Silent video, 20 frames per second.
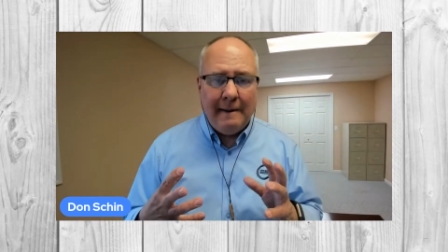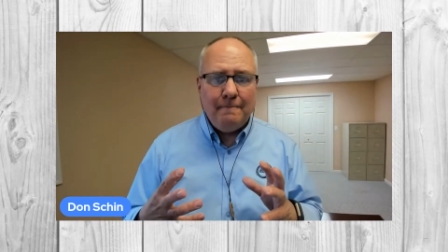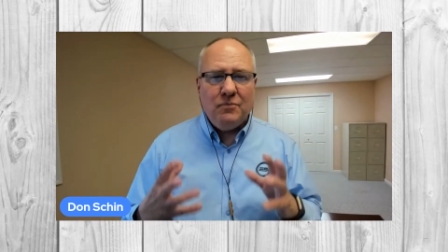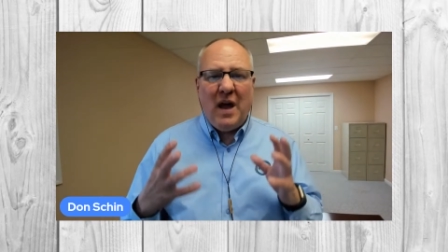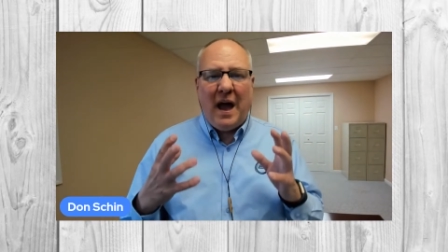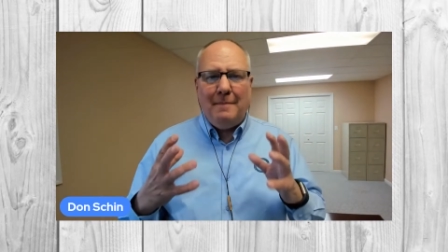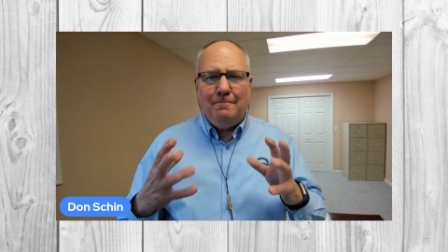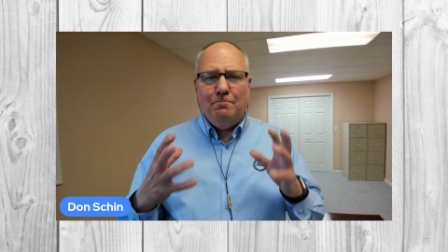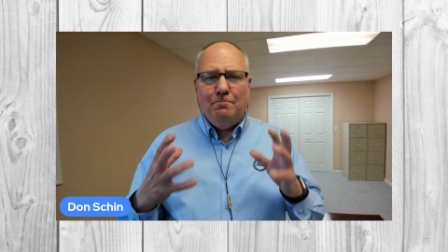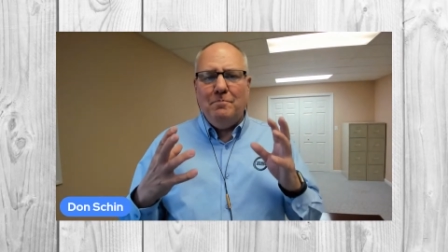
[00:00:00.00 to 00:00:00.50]

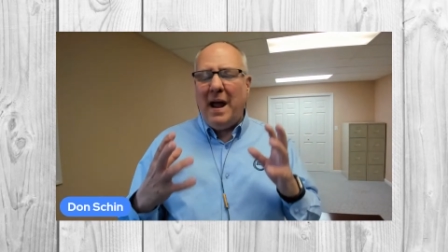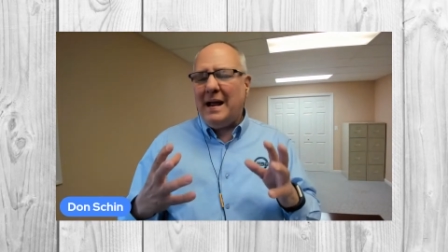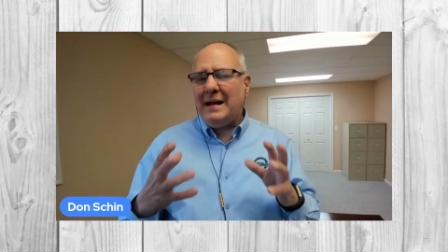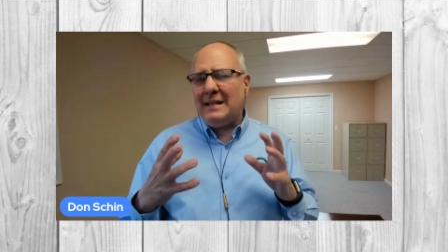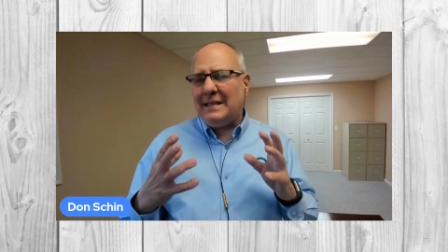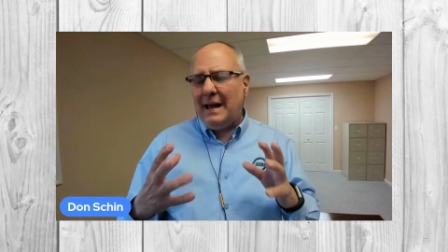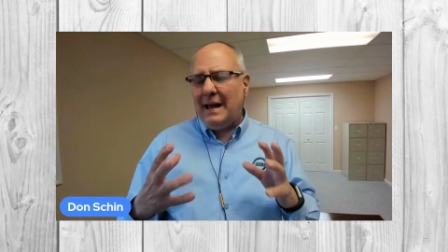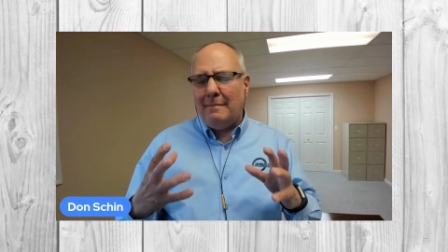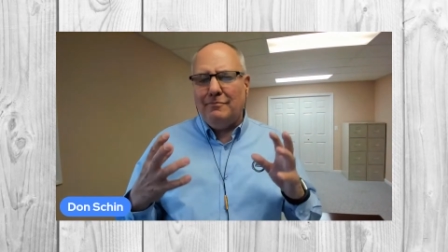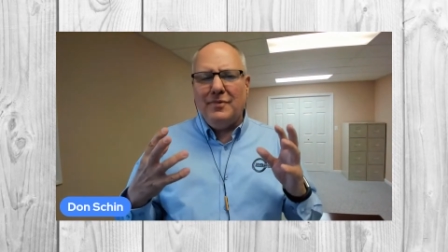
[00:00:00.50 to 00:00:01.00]
that make
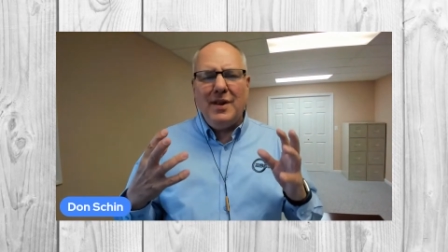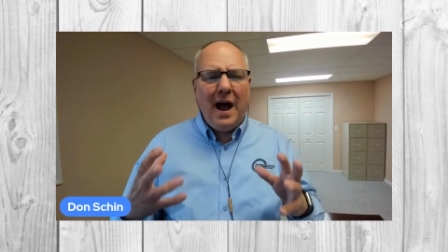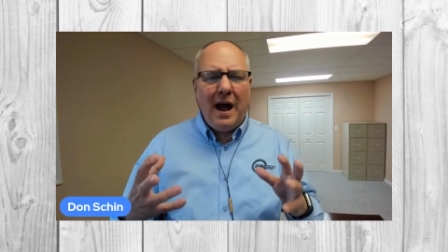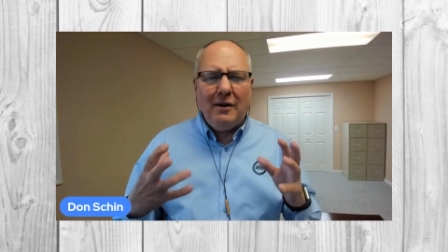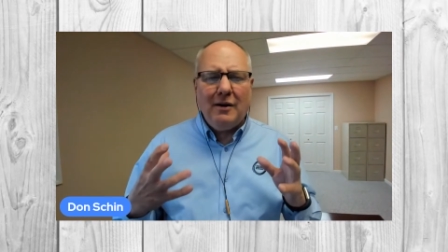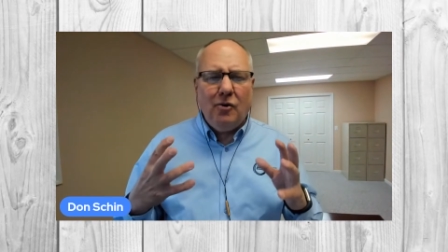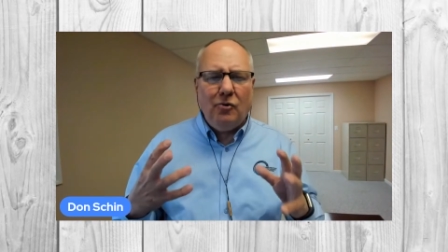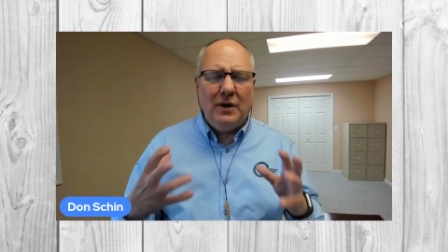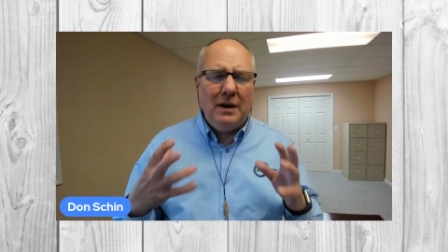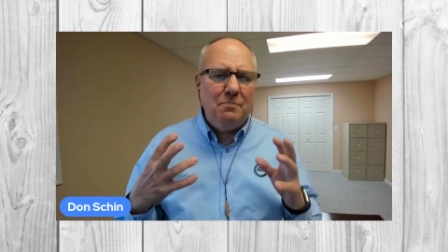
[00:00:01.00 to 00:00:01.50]
them not
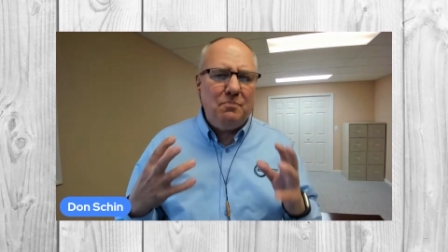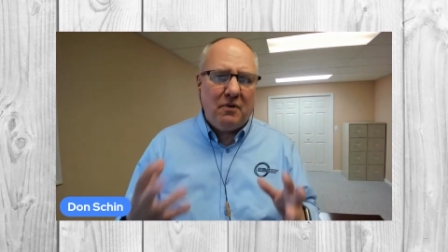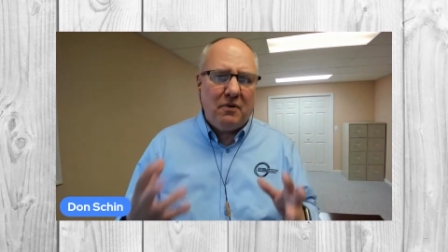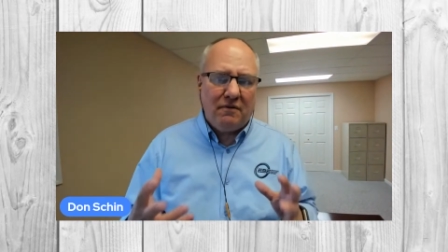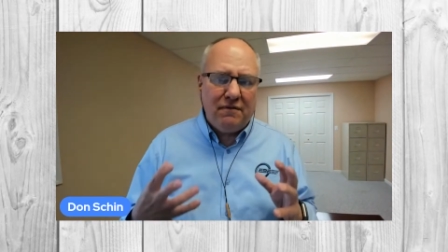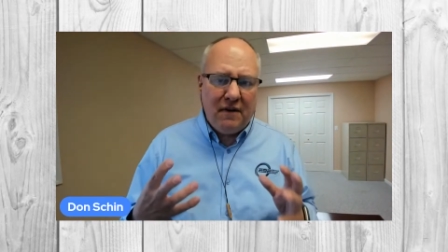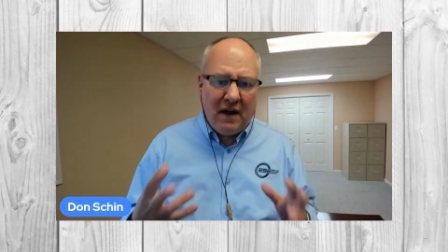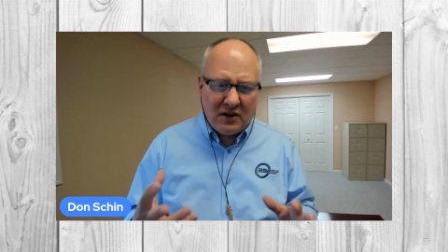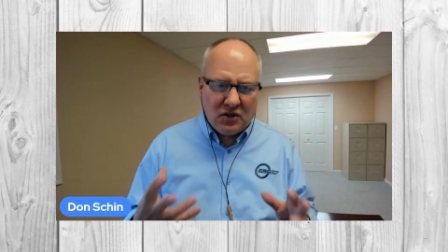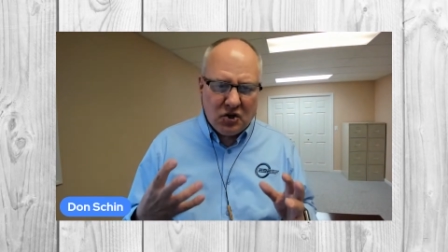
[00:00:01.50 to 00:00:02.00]
only
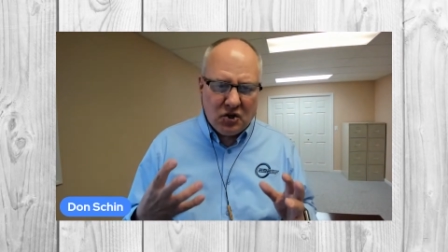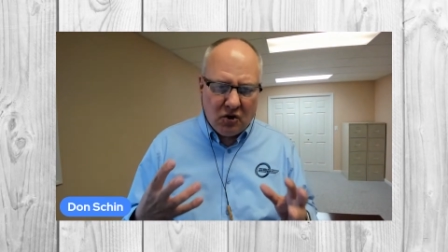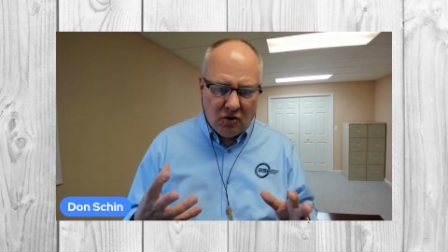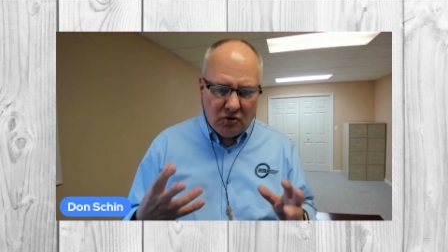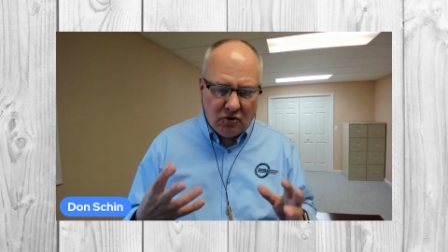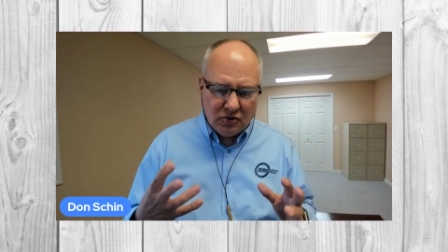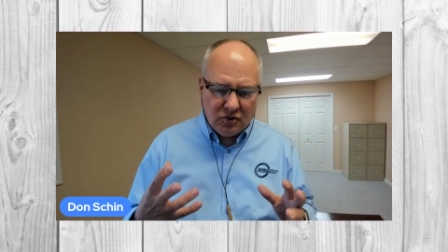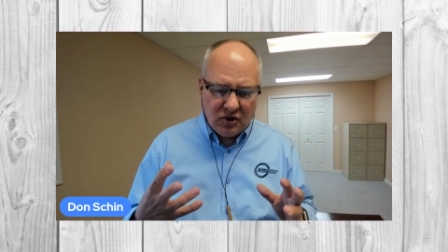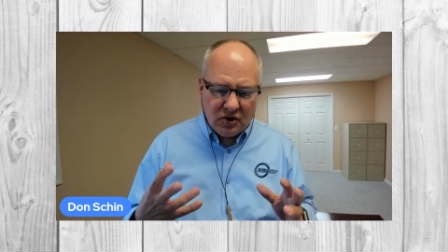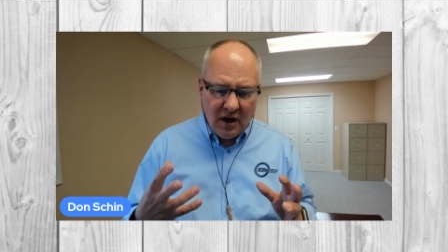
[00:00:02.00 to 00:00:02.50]

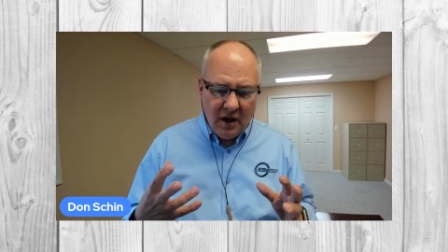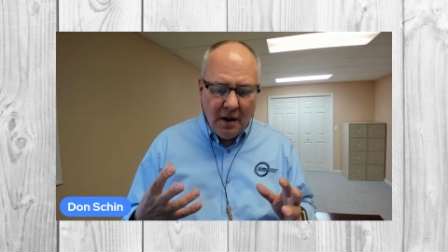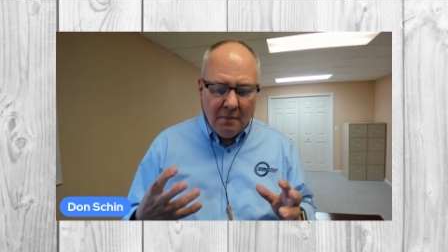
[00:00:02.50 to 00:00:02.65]
professionals,